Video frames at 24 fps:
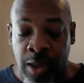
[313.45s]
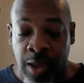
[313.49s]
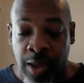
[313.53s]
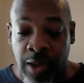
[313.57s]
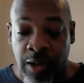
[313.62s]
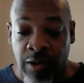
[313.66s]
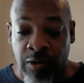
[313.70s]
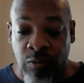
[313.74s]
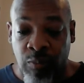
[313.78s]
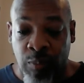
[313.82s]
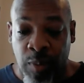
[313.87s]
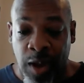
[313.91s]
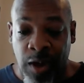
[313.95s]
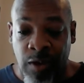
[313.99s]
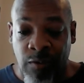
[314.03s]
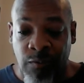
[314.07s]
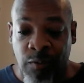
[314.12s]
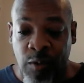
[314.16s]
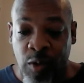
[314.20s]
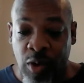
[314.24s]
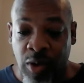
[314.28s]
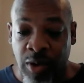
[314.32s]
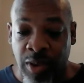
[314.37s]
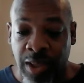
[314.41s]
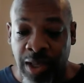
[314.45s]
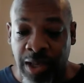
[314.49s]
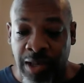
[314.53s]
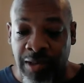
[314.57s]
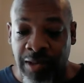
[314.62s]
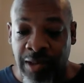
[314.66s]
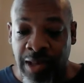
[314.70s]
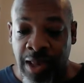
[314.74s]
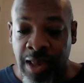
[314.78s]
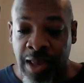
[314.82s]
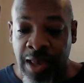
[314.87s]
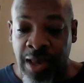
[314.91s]
In spite of all this,
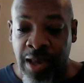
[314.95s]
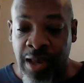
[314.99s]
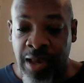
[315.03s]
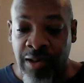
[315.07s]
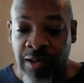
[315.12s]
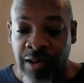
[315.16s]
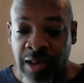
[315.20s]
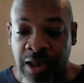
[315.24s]
his